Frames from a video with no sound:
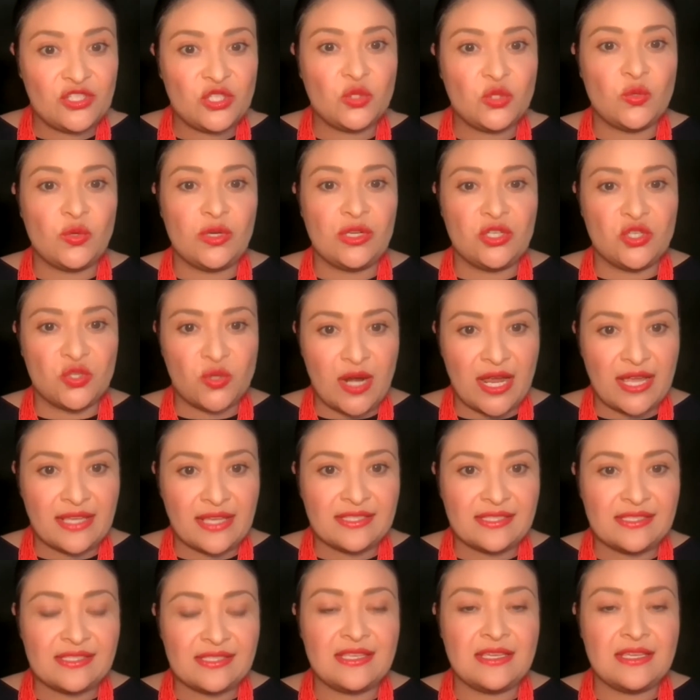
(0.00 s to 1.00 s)
to
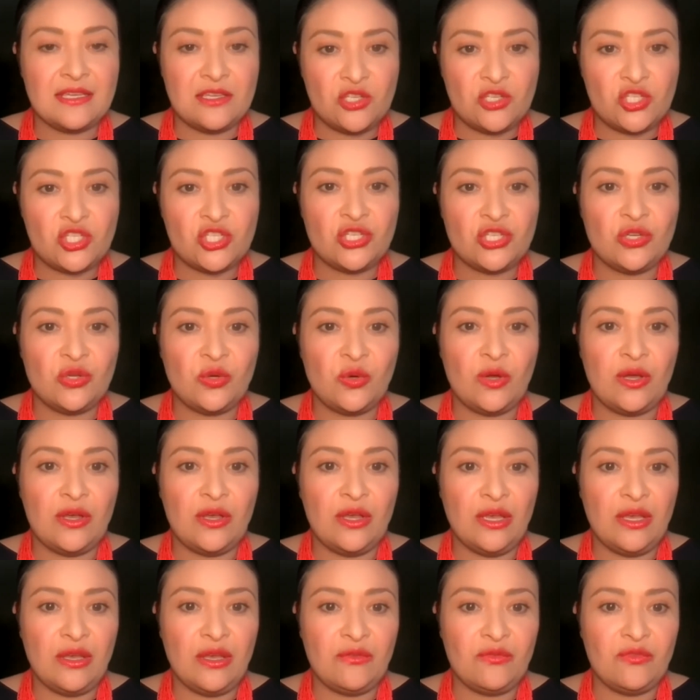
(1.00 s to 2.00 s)
address the issue
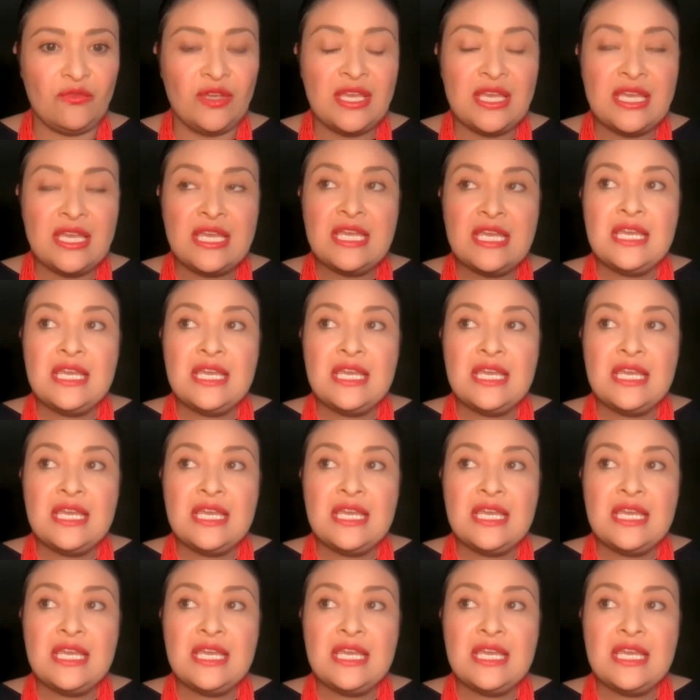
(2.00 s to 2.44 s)
of